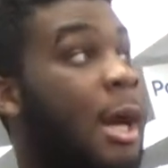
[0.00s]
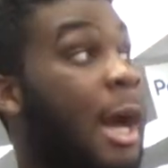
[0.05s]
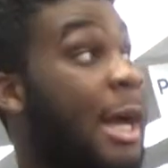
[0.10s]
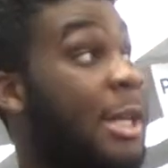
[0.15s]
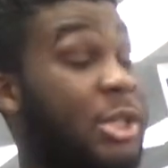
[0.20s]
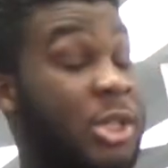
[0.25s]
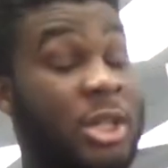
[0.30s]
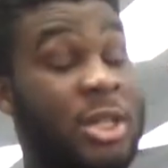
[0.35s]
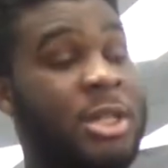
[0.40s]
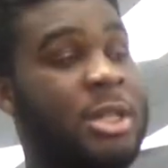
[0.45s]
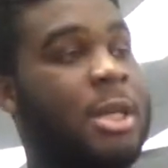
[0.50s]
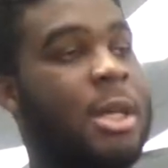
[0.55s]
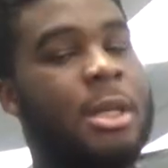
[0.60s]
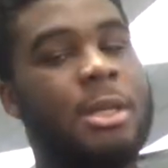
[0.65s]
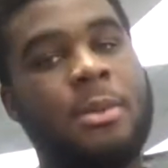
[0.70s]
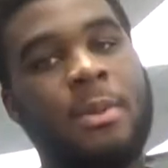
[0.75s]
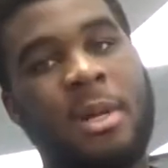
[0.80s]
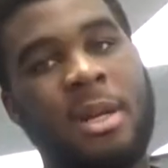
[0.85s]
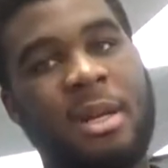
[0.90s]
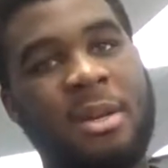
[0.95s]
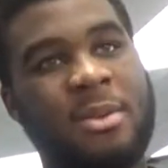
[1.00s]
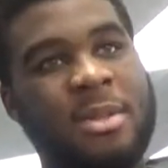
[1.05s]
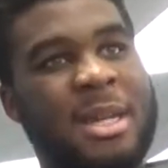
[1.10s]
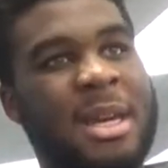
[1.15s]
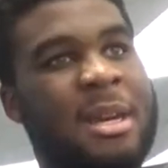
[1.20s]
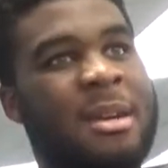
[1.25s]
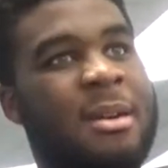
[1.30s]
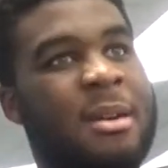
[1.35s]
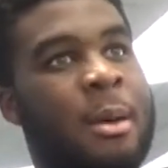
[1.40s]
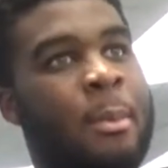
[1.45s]
I just turned 20, it was
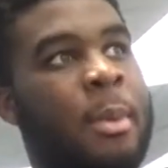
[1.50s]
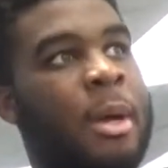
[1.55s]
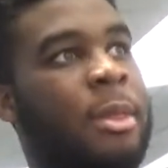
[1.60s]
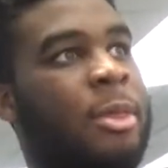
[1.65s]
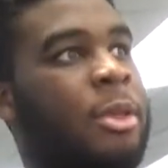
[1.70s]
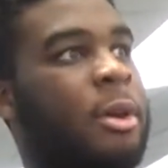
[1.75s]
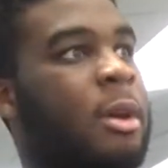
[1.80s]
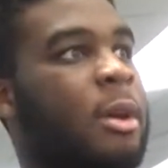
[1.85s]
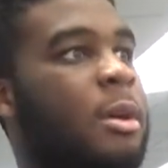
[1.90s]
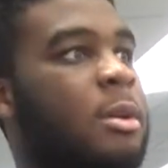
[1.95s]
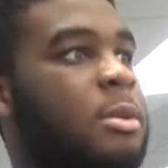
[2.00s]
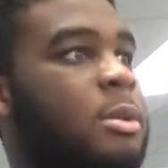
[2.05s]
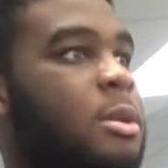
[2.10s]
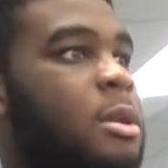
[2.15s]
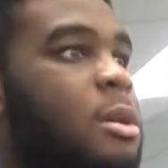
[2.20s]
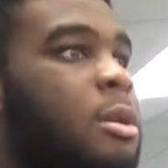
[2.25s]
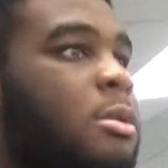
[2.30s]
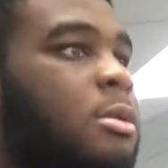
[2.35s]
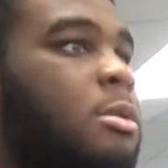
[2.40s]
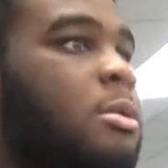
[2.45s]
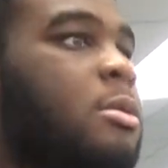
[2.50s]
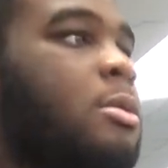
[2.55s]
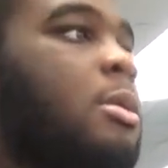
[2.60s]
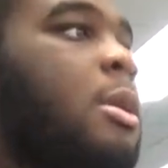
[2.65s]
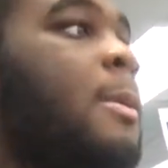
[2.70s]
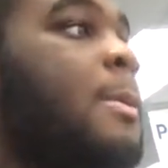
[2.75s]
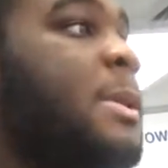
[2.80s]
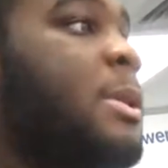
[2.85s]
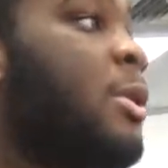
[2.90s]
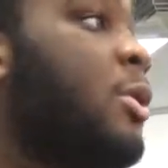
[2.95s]
like a month ago, so
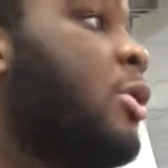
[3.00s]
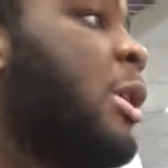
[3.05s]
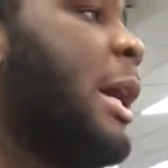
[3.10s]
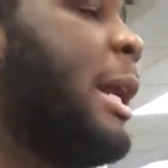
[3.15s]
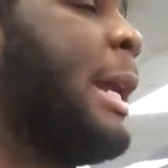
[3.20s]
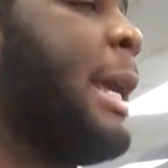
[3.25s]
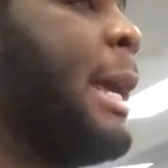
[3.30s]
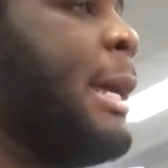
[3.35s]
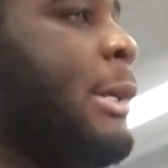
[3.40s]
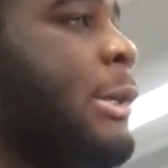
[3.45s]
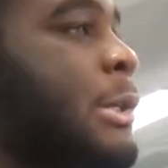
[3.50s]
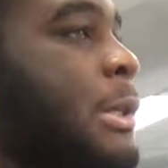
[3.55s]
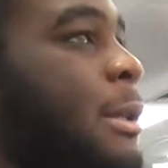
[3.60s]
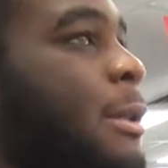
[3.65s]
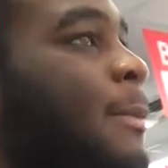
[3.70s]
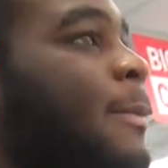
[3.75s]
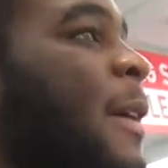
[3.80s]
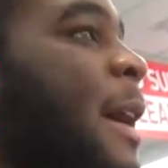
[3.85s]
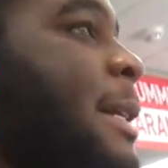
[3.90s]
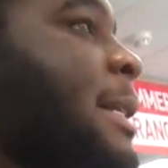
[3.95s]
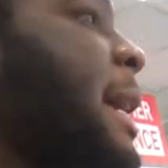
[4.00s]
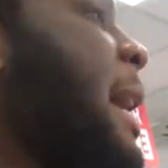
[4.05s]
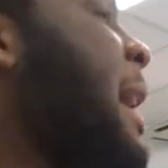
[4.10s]
I'm yeah. still trying to get used to the fact